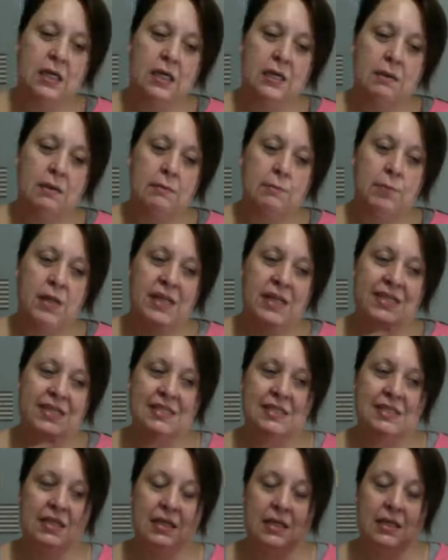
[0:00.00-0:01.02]
but I
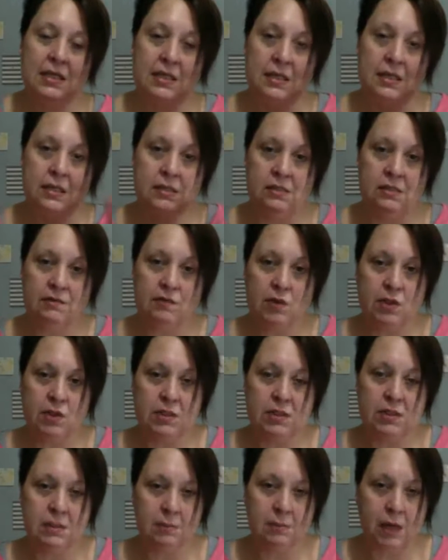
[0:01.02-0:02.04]
see a difference
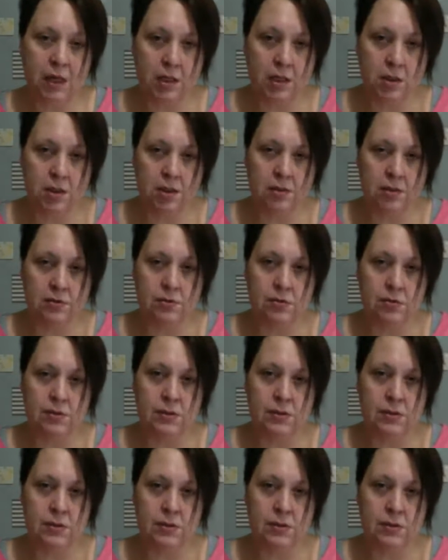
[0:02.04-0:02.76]
in my clothes.